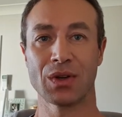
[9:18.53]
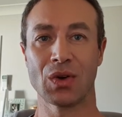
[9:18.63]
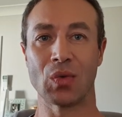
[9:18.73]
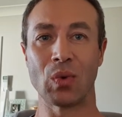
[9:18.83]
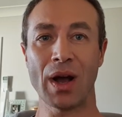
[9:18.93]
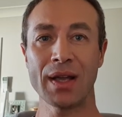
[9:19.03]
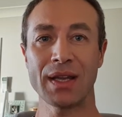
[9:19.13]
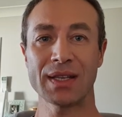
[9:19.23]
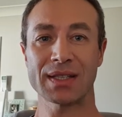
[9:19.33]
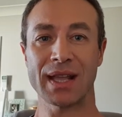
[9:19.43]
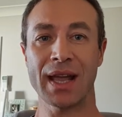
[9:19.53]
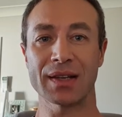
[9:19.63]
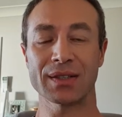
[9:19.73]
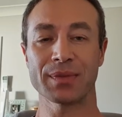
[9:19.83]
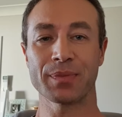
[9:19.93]
Why is that?
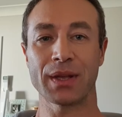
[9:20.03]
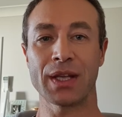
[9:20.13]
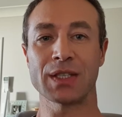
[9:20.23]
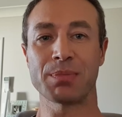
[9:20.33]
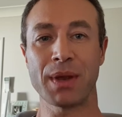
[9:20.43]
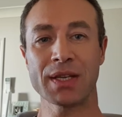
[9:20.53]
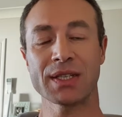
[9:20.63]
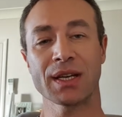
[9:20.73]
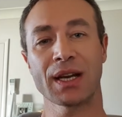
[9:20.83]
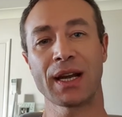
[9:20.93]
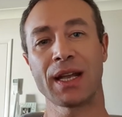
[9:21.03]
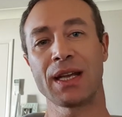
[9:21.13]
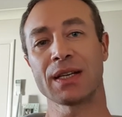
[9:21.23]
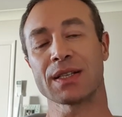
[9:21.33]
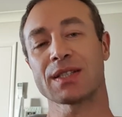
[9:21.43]
It's
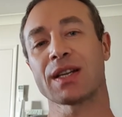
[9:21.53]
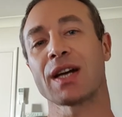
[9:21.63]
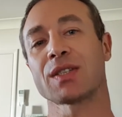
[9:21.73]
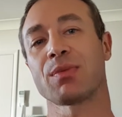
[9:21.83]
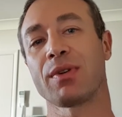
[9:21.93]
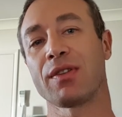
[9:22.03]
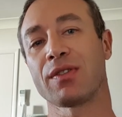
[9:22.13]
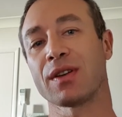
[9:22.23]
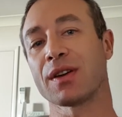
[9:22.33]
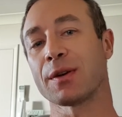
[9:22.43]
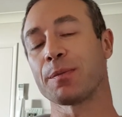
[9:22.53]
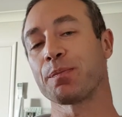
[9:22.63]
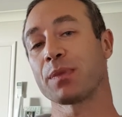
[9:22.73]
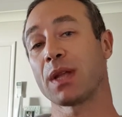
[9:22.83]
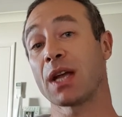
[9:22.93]
basically starts with
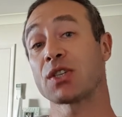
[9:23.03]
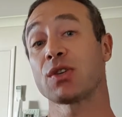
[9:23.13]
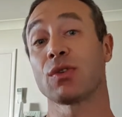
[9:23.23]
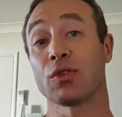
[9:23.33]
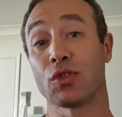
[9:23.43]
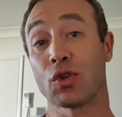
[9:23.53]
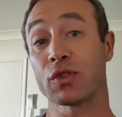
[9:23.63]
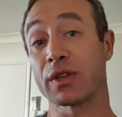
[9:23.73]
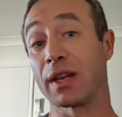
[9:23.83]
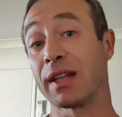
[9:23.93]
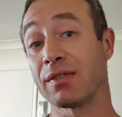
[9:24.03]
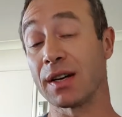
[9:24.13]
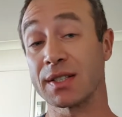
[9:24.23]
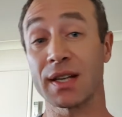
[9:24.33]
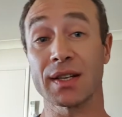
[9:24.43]
actual not the liver, it
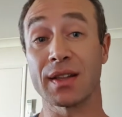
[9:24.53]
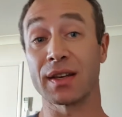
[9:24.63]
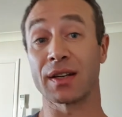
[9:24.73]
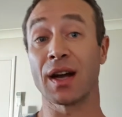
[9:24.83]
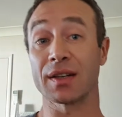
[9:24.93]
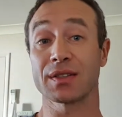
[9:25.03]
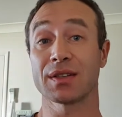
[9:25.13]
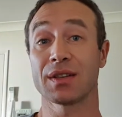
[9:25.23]
starts in the gut.